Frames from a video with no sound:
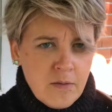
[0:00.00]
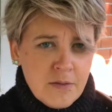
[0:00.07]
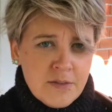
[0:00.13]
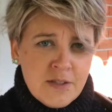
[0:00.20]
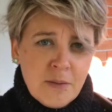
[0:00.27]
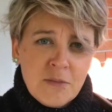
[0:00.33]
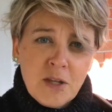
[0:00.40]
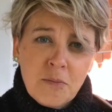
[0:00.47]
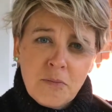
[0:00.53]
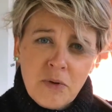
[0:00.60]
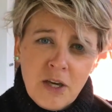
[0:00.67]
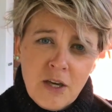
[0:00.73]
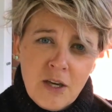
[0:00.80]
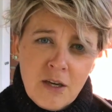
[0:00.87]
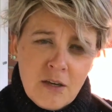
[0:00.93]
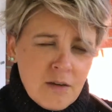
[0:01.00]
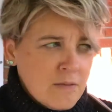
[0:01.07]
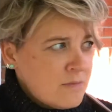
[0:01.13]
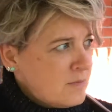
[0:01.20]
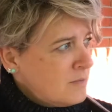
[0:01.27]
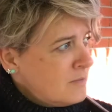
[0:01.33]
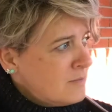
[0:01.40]
Something big
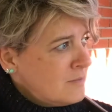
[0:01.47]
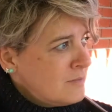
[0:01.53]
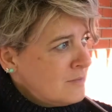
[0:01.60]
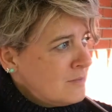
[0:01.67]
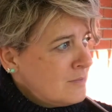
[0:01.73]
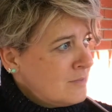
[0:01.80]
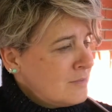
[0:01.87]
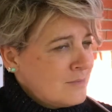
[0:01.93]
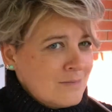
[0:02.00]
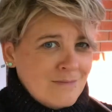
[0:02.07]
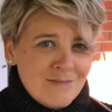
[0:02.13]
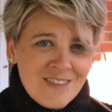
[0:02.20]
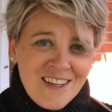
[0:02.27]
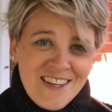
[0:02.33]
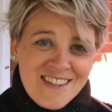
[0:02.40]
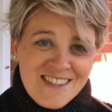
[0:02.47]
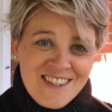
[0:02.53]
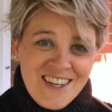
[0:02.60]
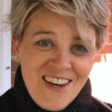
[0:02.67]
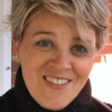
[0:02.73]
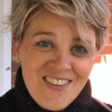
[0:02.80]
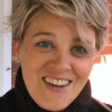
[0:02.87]
is
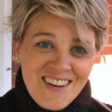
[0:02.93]
coming.